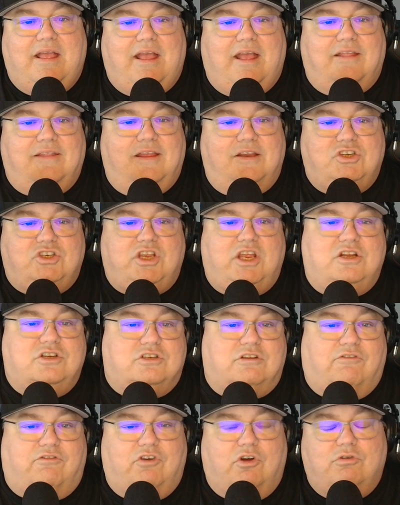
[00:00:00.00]
and then changed
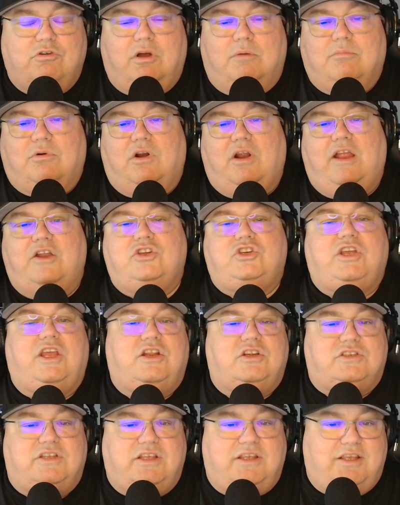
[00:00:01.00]
the phone number and
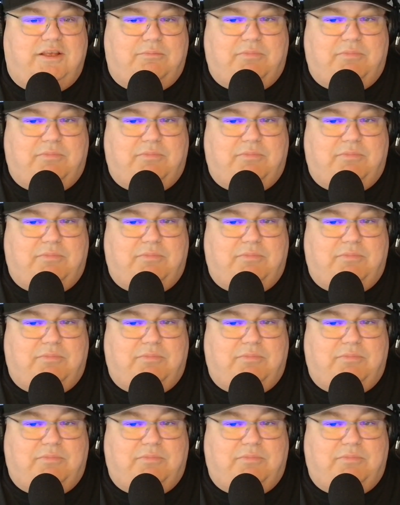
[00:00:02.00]
changed the